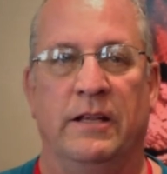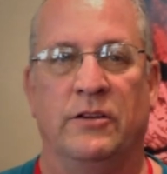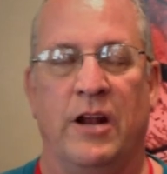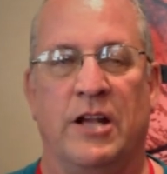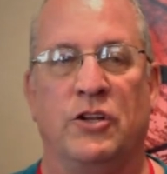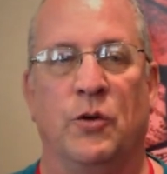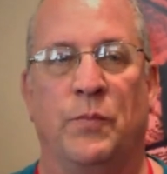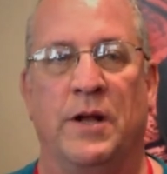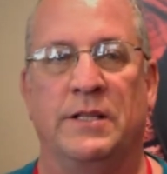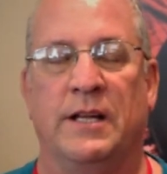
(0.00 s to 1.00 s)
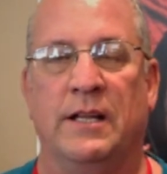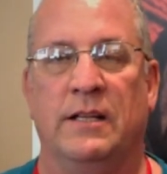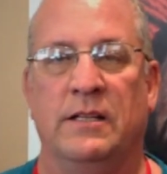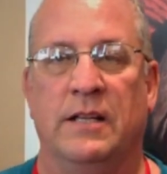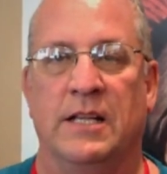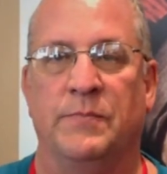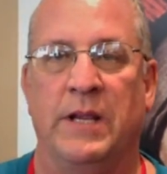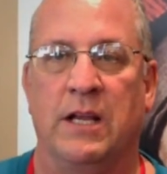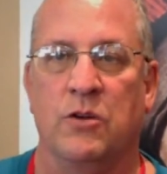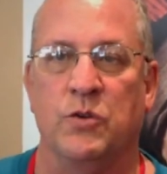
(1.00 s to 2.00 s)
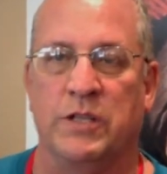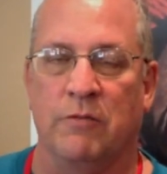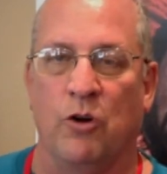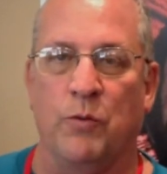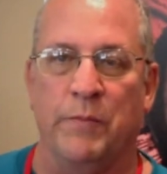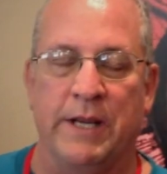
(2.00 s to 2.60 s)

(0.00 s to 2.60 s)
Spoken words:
international president, Yasmin Kahuste, wrote